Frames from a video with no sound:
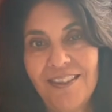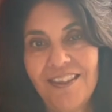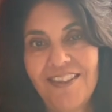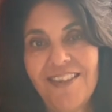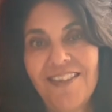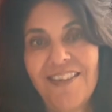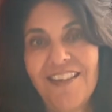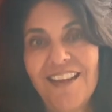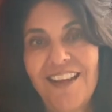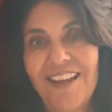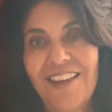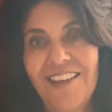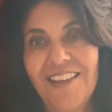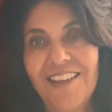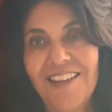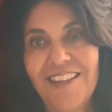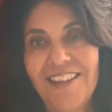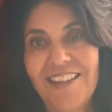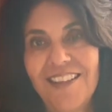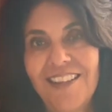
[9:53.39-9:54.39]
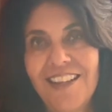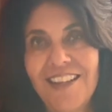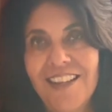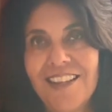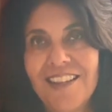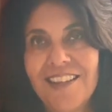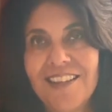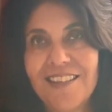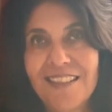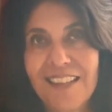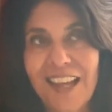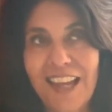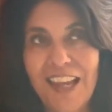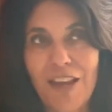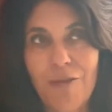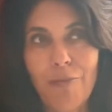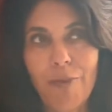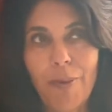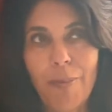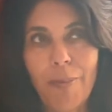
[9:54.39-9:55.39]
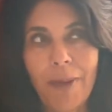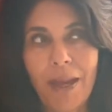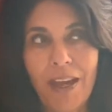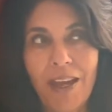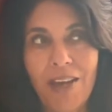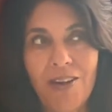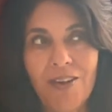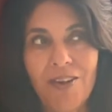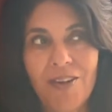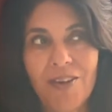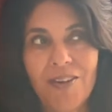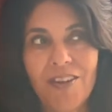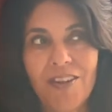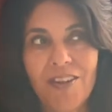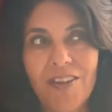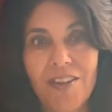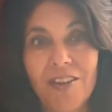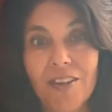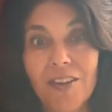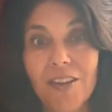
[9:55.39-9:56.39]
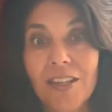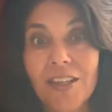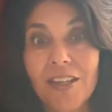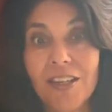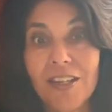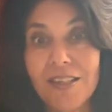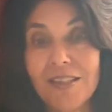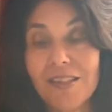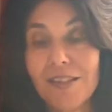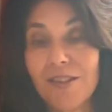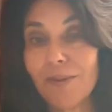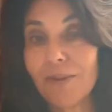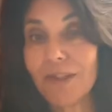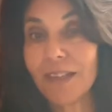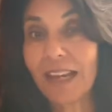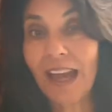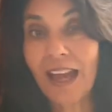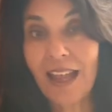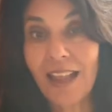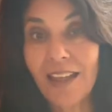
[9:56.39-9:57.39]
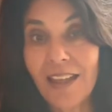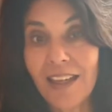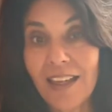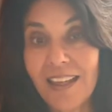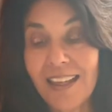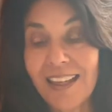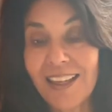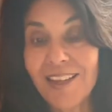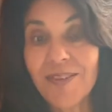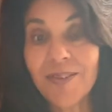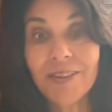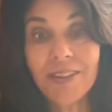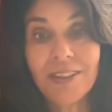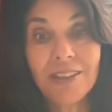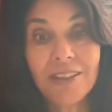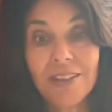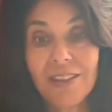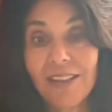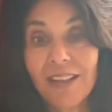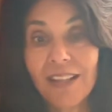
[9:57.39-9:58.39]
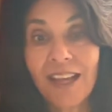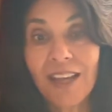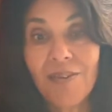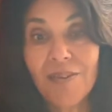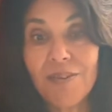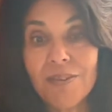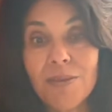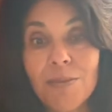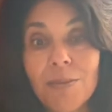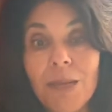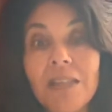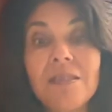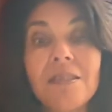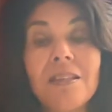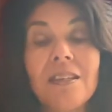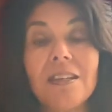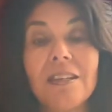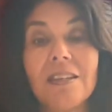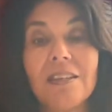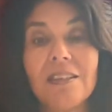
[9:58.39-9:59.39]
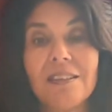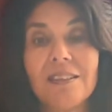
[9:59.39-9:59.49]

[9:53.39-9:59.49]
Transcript: is that in the same manner that there is the reality that life is messy.